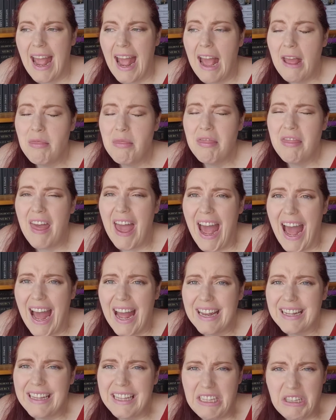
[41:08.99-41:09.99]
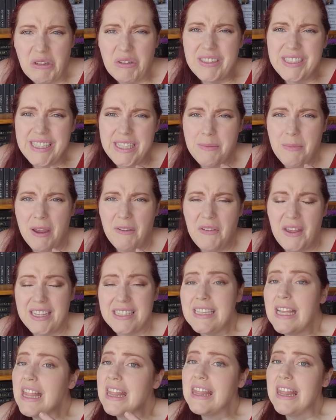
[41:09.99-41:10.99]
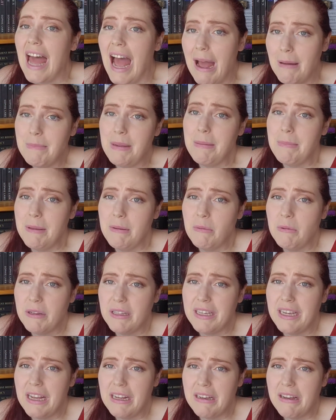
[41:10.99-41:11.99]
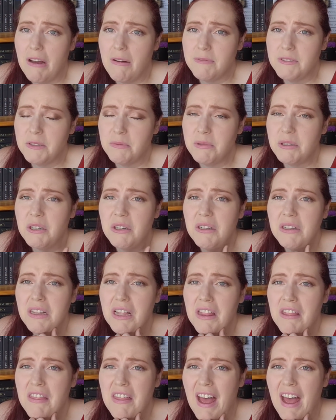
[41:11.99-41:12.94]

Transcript: And that, like, you can see my face, that made me really uncomfortable.